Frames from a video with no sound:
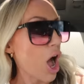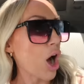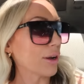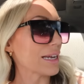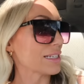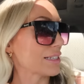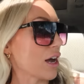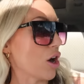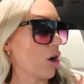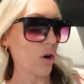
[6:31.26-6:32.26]
Okay,
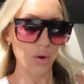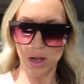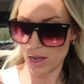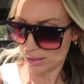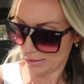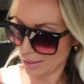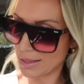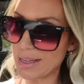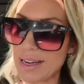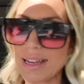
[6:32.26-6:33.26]
so uh, did
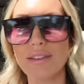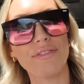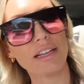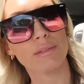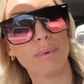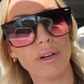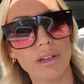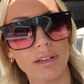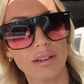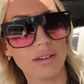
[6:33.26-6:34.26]
the Facebook
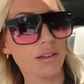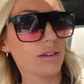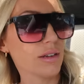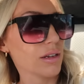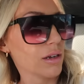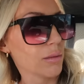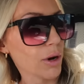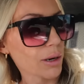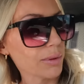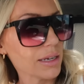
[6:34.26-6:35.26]

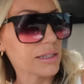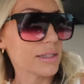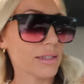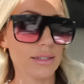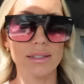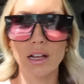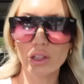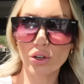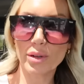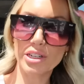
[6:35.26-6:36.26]
Marketplace
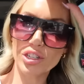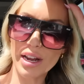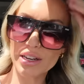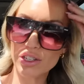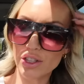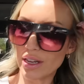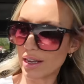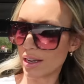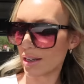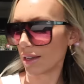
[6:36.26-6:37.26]
little exchange
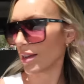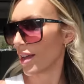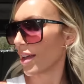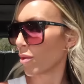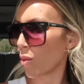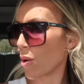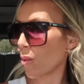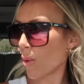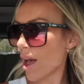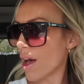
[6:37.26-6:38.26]
thing
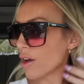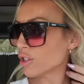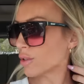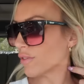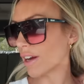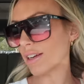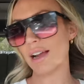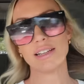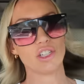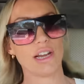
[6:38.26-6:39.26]
went well. She was very
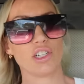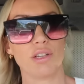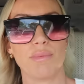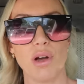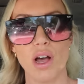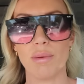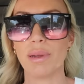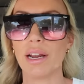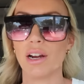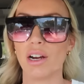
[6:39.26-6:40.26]
nice. She actually bought a
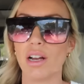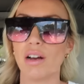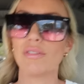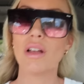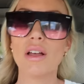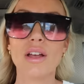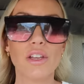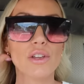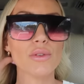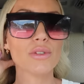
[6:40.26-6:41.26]
pair of
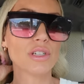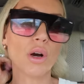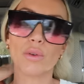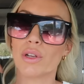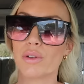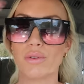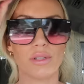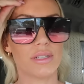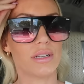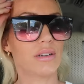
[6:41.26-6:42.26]
used Golden
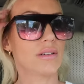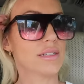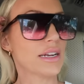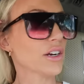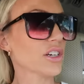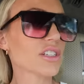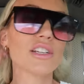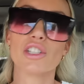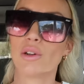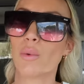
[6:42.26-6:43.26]
Goose sneakers I
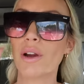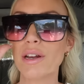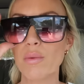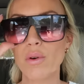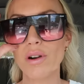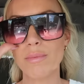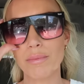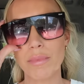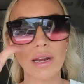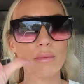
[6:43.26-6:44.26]
just don't wear anymore
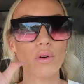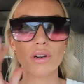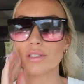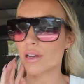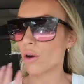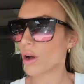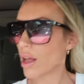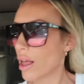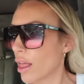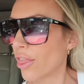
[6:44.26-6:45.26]
anymore so
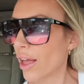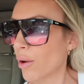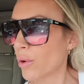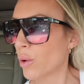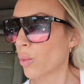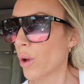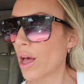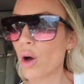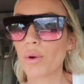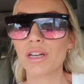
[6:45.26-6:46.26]
that went
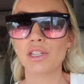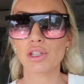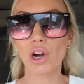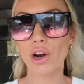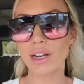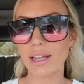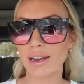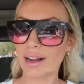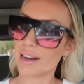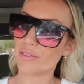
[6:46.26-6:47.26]
well went into Target
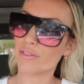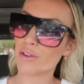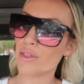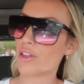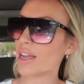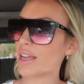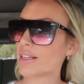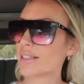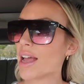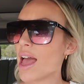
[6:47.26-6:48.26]
and I got a few
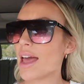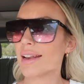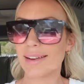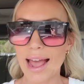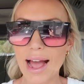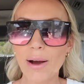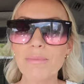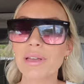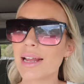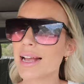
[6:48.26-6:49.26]
things now
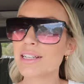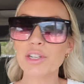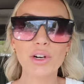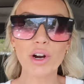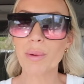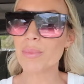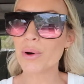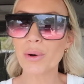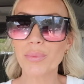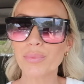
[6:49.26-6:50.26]
I'm gonna head to
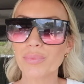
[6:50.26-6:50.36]
Crumbl